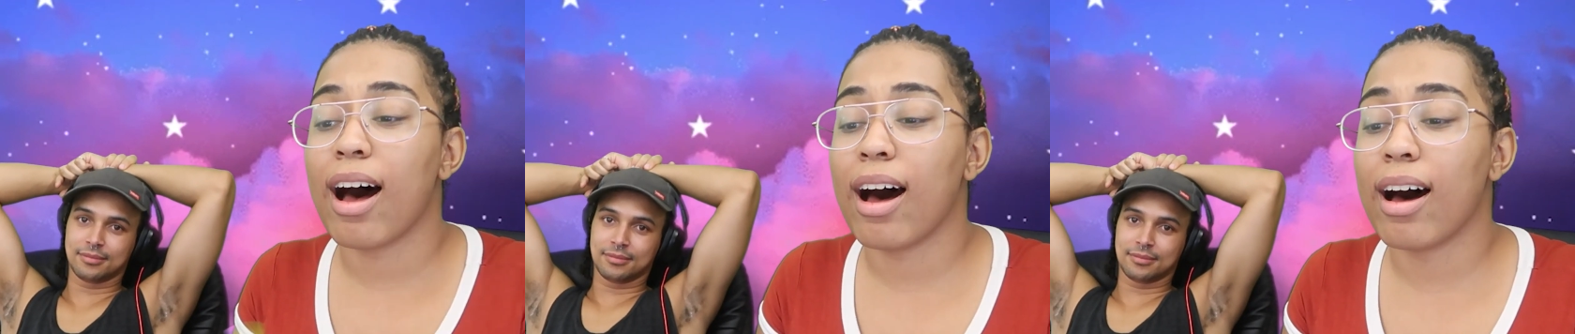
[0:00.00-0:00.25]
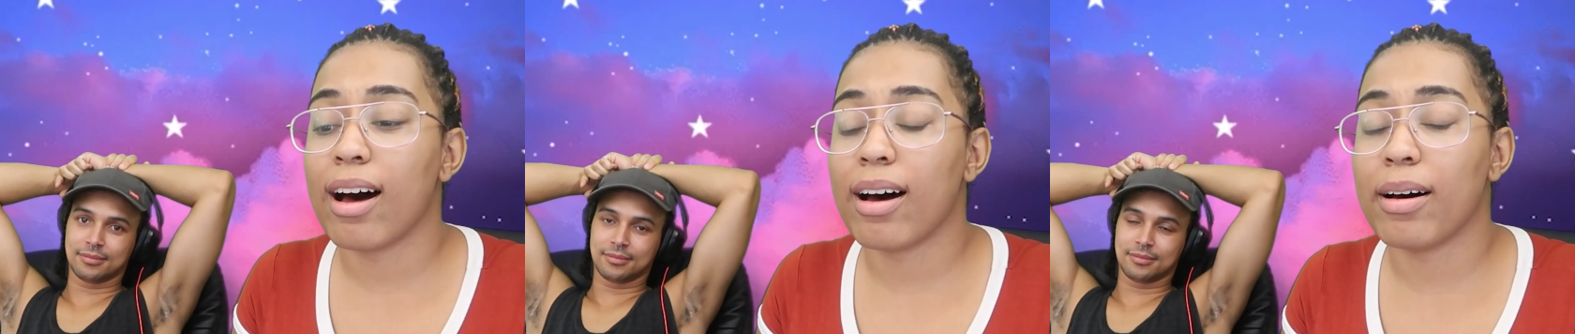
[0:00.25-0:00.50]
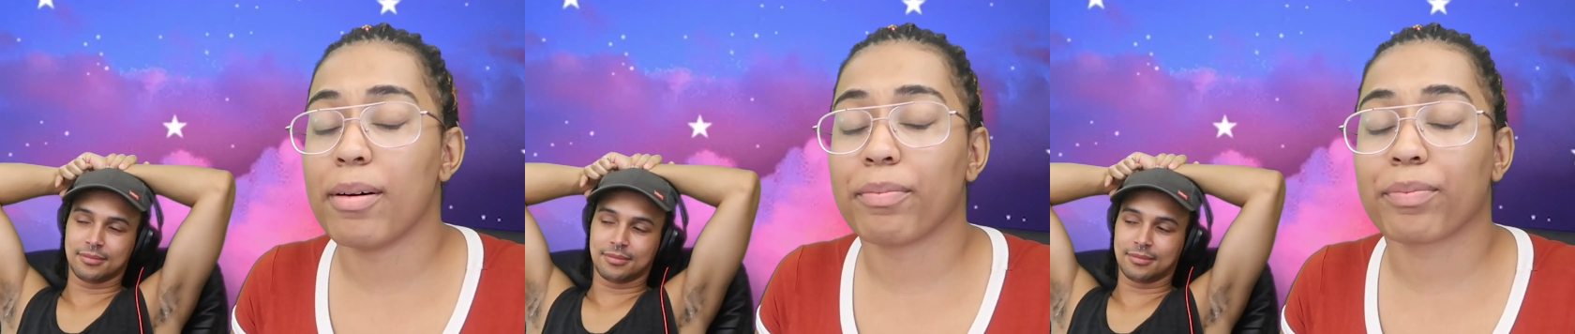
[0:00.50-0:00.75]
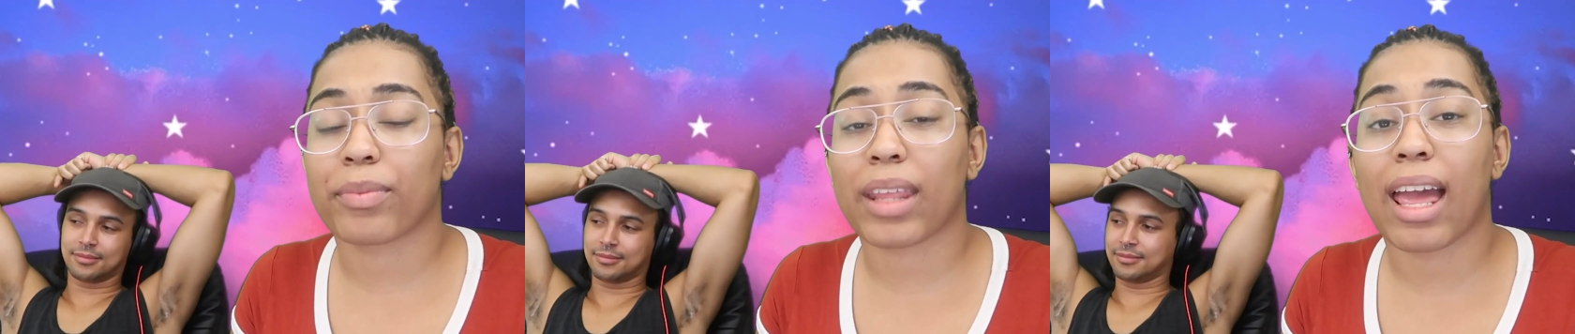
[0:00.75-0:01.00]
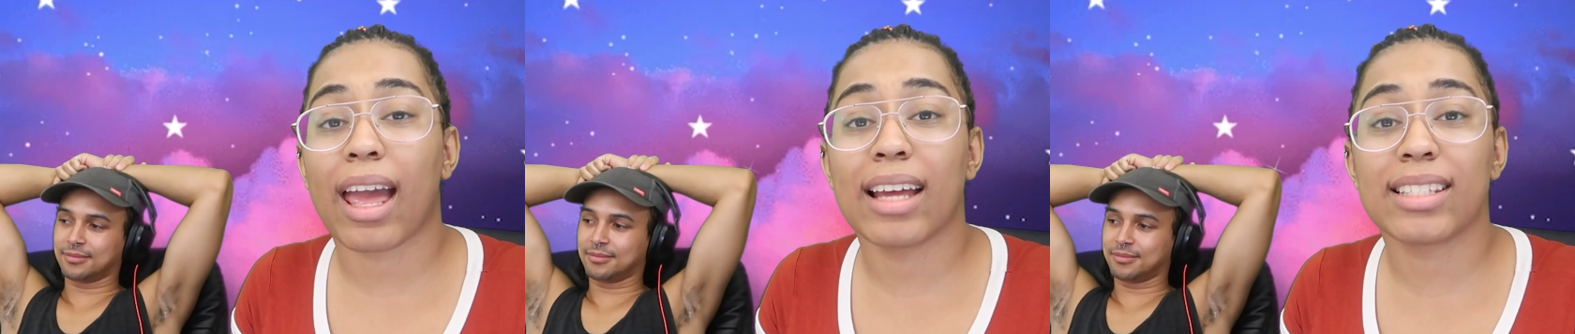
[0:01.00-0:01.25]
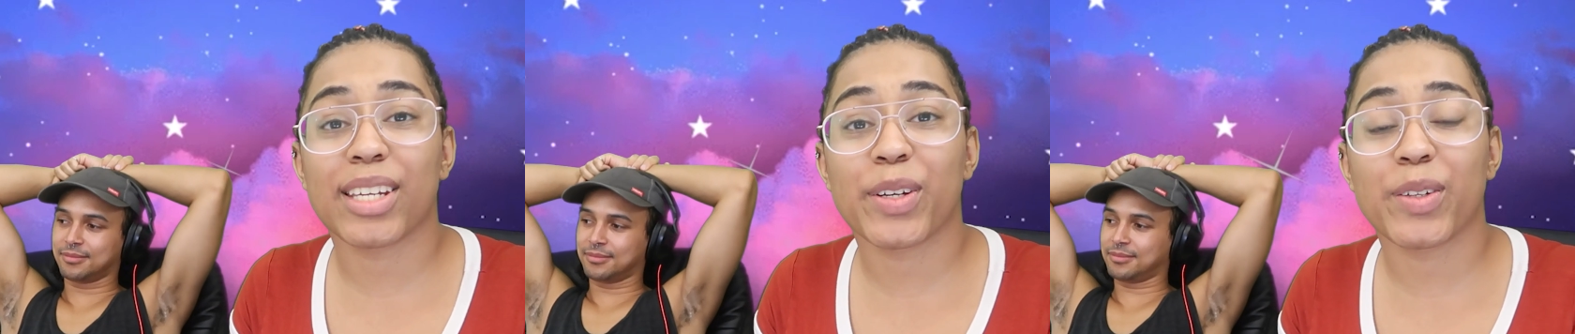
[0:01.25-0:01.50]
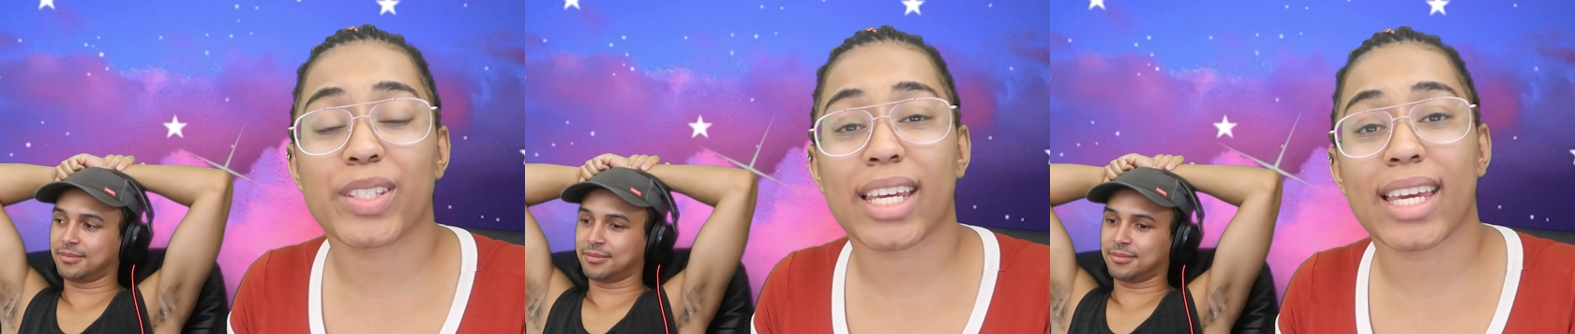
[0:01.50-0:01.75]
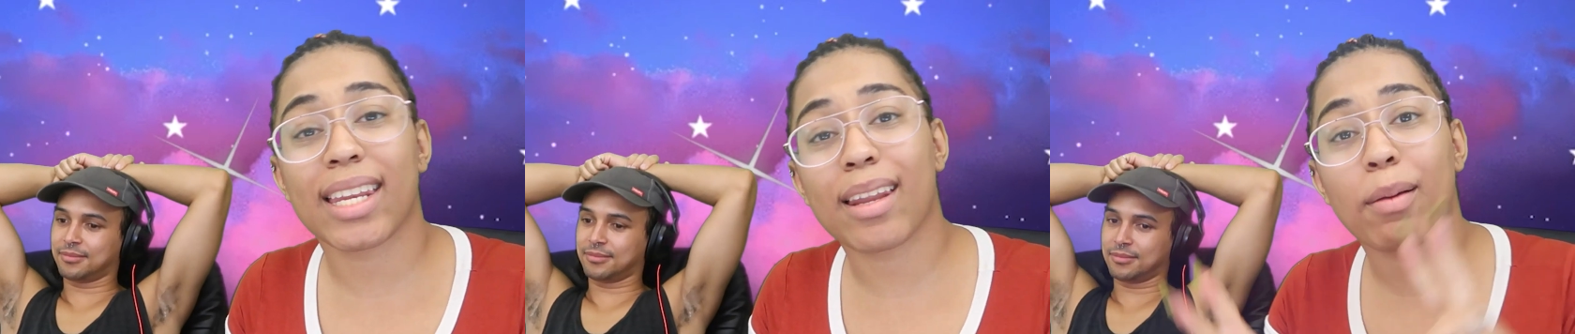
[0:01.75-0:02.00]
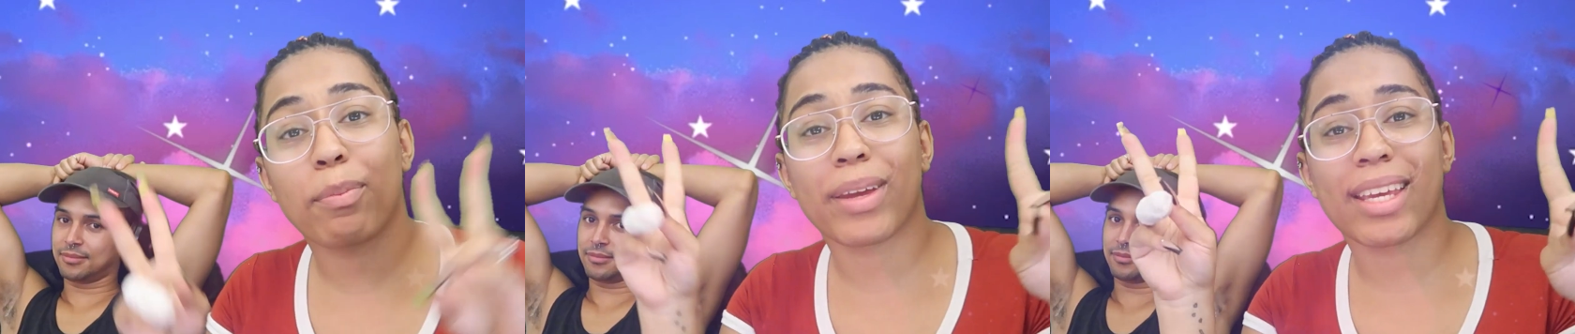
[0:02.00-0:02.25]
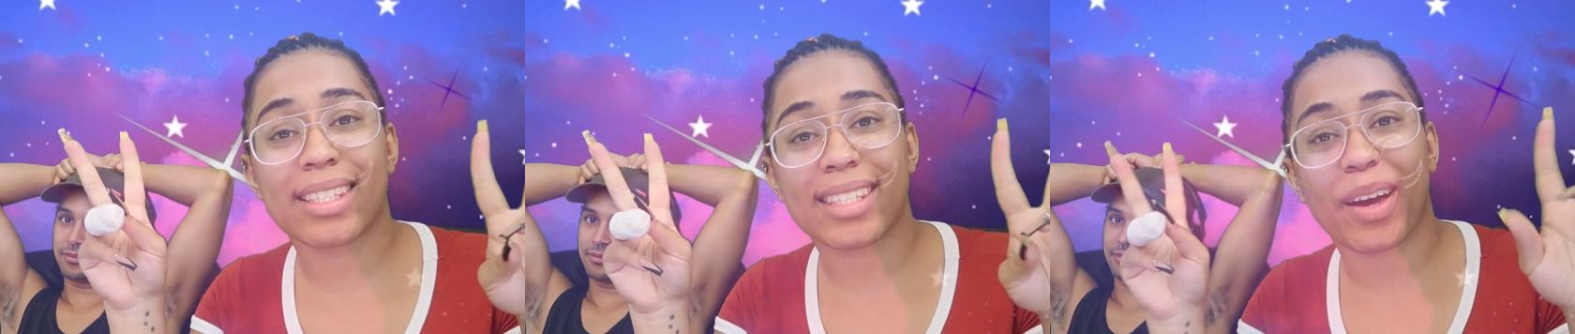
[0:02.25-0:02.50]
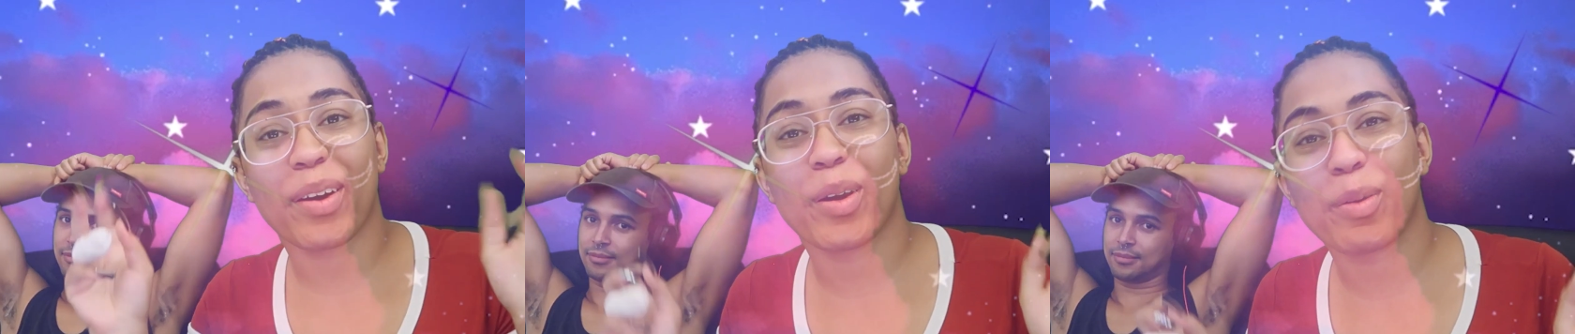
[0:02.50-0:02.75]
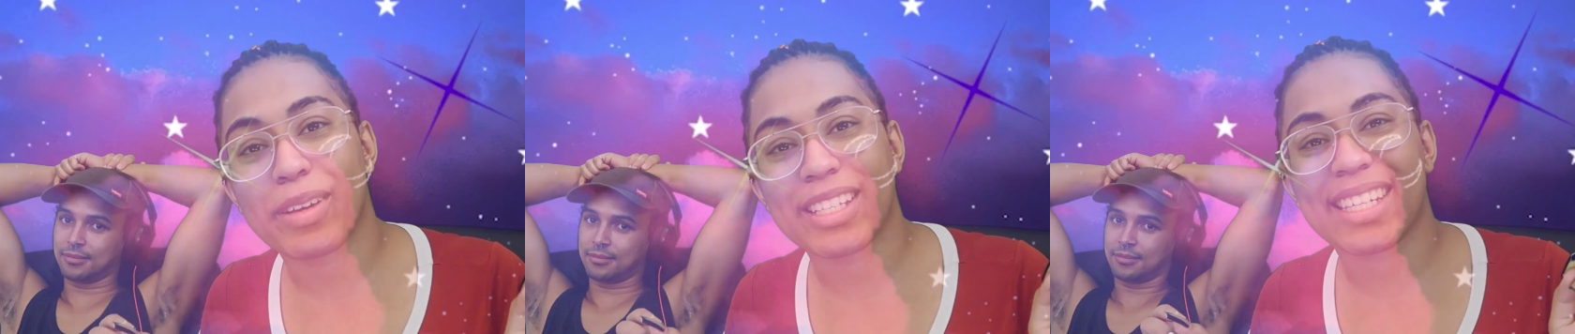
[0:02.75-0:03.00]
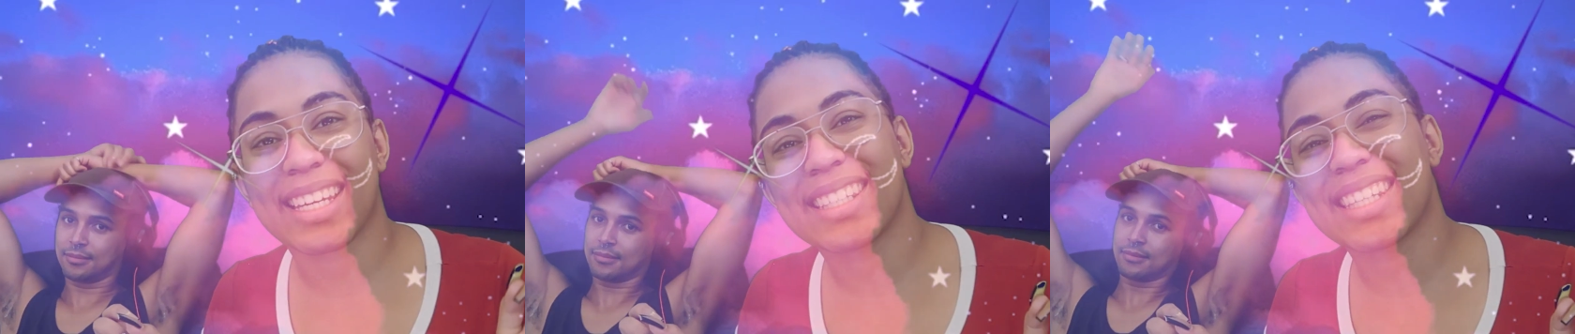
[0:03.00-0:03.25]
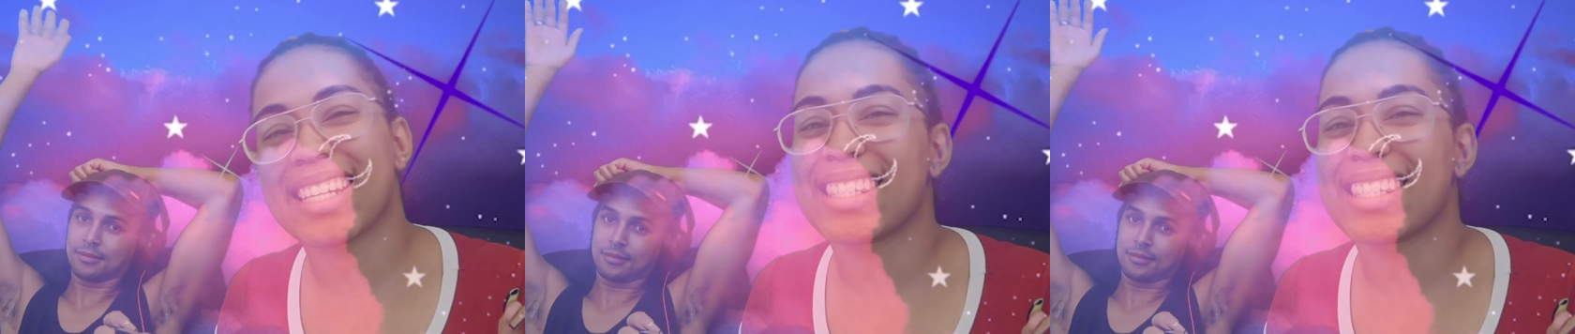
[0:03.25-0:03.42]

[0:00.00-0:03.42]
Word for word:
Speaker 1: Um, Auntie in? peace out, Ho Biscuits.